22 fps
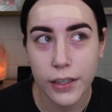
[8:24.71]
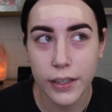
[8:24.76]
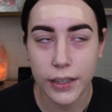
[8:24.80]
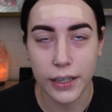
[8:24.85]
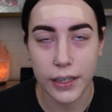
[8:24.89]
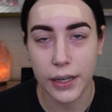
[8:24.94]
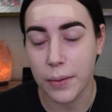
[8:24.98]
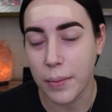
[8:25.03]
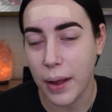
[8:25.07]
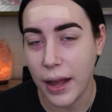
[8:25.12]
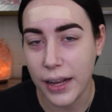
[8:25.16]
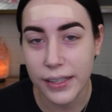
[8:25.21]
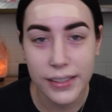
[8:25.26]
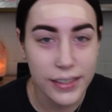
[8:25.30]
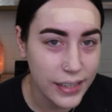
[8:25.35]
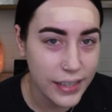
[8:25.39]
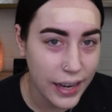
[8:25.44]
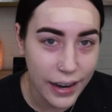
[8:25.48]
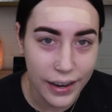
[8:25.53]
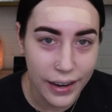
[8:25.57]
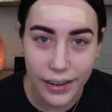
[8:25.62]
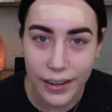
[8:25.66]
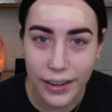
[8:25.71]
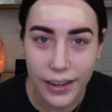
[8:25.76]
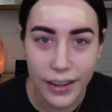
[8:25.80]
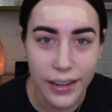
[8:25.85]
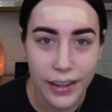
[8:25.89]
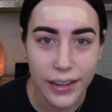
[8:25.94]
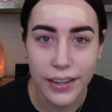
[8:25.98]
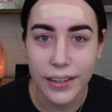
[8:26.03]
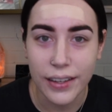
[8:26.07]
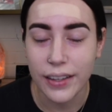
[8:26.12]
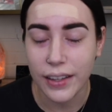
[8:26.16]
clear
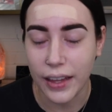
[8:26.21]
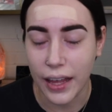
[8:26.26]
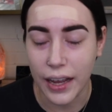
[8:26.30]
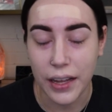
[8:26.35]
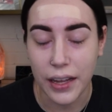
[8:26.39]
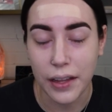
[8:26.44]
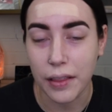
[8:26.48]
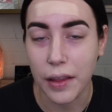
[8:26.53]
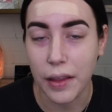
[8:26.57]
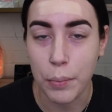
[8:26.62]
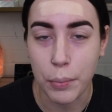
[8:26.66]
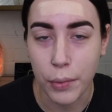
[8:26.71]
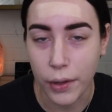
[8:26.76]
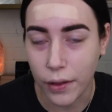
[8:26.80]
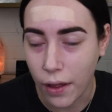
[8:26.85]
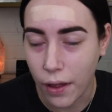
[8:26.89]
mascara, like lip